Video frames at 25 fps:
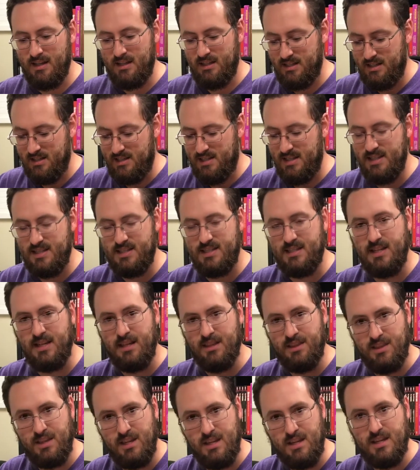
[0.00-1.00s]

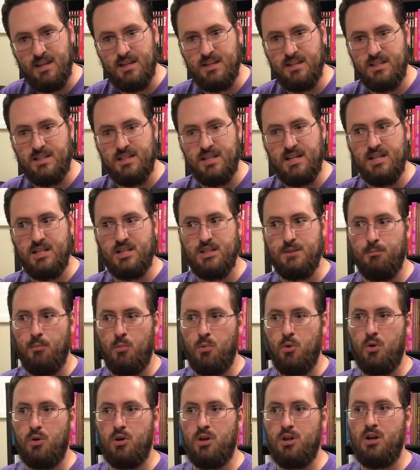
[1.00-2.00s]
dissing this, it's
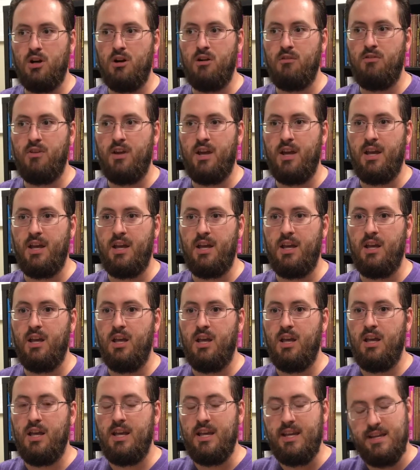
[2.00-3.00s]
more of a
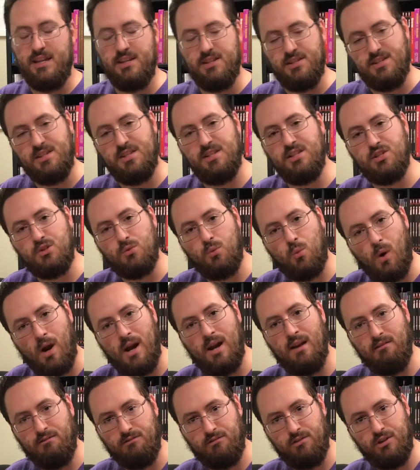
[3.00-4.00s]
is this
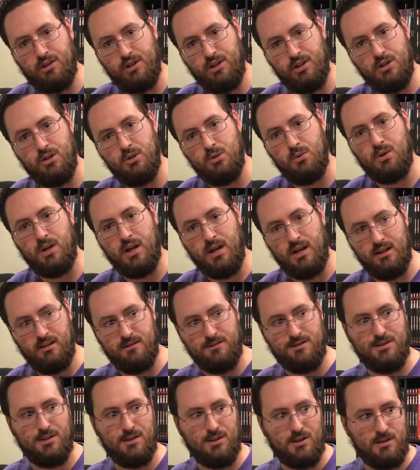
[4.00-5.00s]
right for you kind of
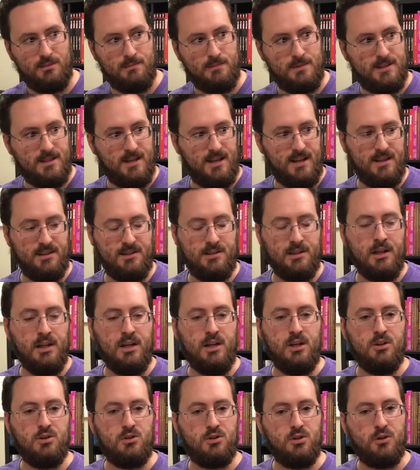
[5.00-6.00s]
circumstance.
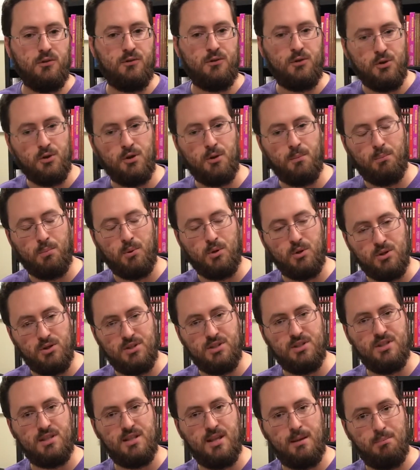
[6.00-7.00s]
So if you're a
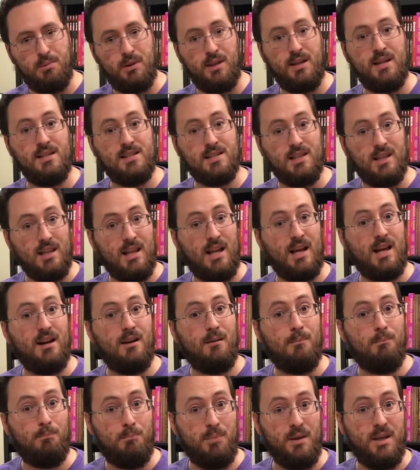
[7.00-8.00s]
person that plays a lot
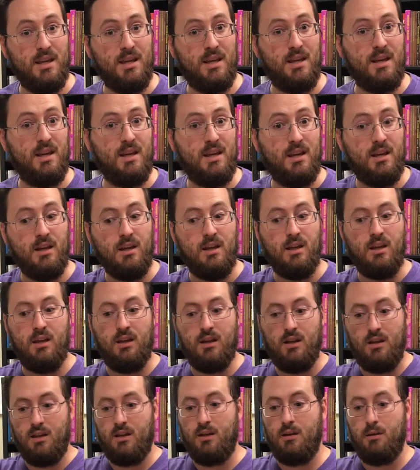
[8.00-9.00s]
of big
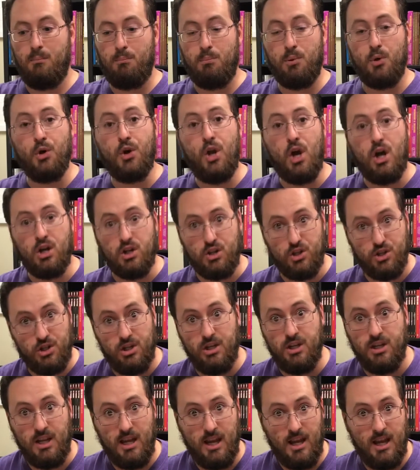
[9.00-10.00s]

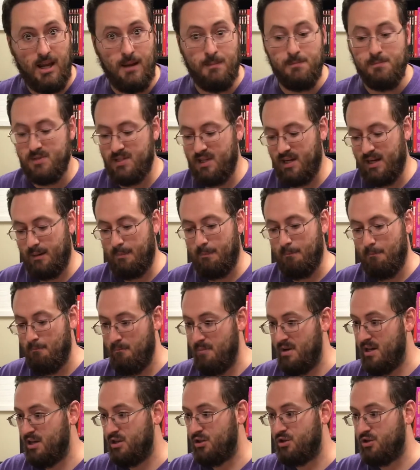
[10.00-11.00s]
production games, like
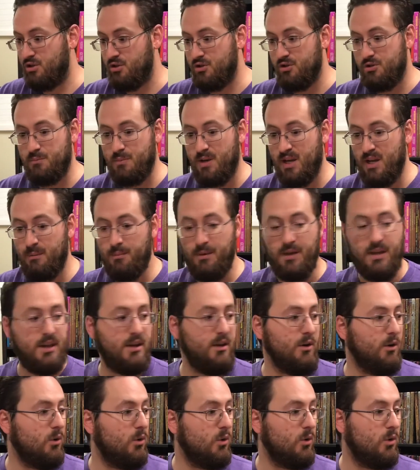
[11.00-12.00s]
miniatures
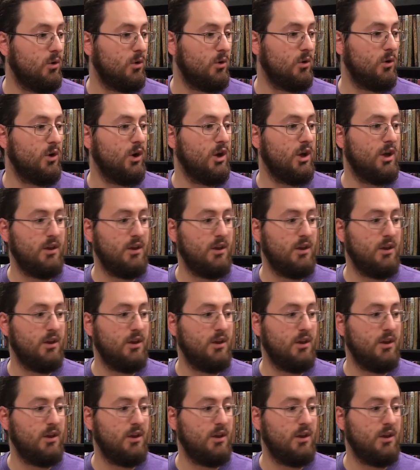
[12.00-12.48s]
maybe, or